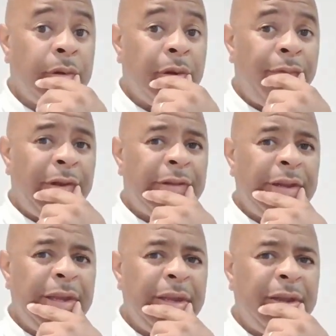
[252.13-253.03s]
I think, did
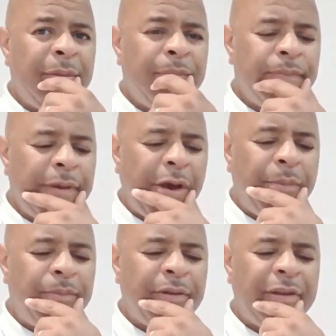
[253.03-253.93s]
he
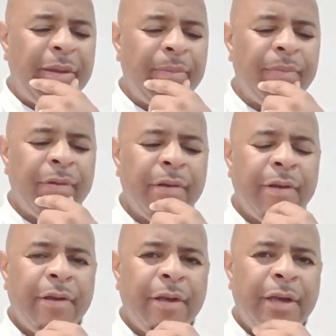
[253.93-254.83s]
help the team
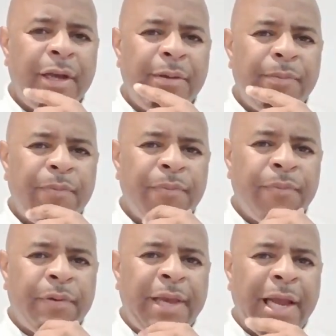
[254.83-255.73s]

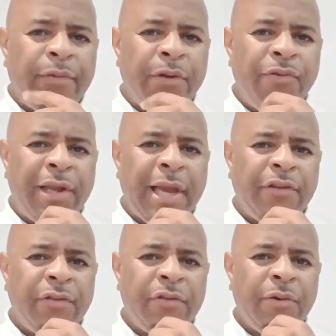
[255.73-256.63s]
get out of the
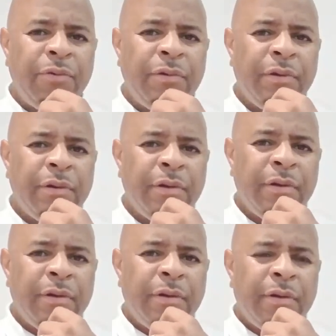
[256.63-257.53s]
relegation zone?
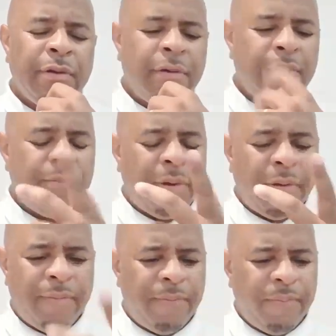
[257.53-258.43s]
But,
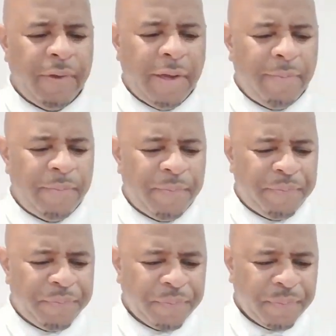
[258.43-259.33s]
yeah.
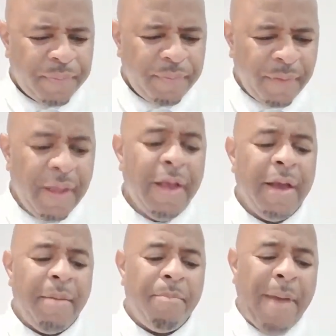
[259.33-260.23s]

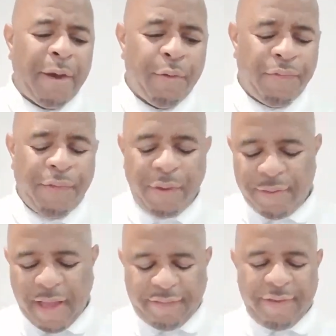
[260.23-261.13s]
Macclesfield,
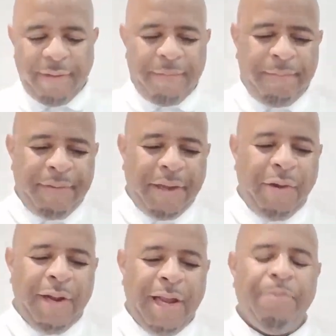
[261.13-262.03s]
that's it. Thank
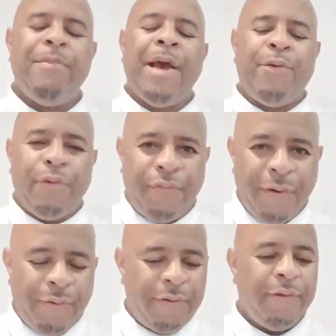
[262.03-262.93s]
you, Lane.
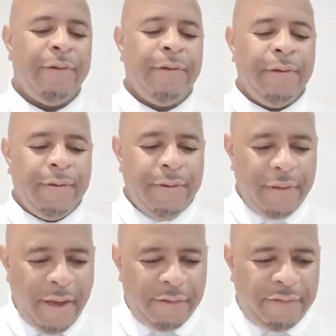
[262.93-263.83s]
Macclesfield.
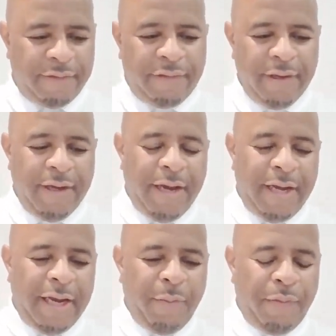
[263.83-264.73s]
Yes.
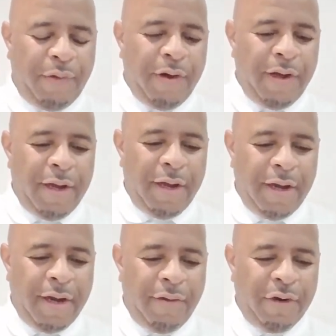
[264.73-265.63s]
And then we've
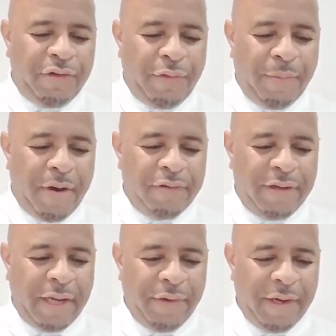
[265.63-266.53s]
got Richard from Arsenal
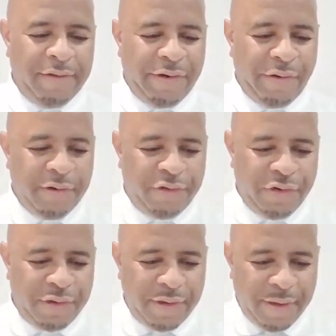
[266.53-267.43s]
TV. Thierry Henry should